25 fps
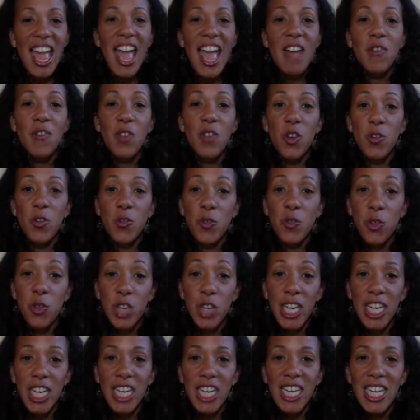for
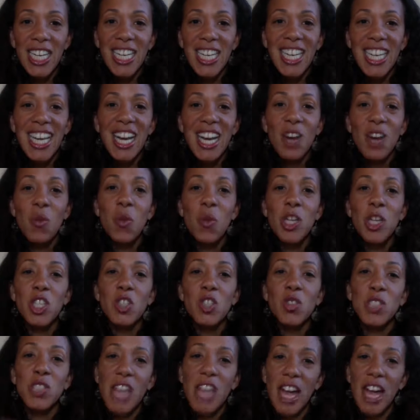free when you
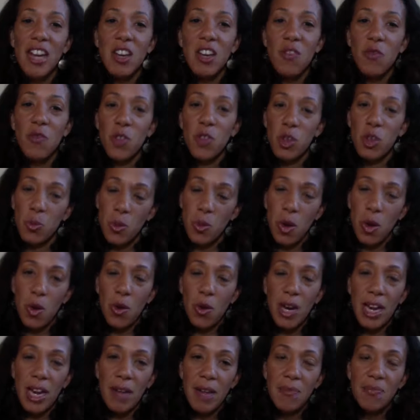sign up for the
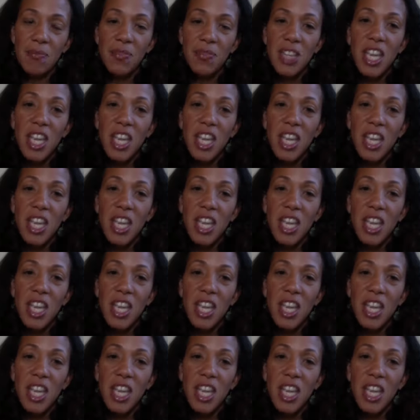program.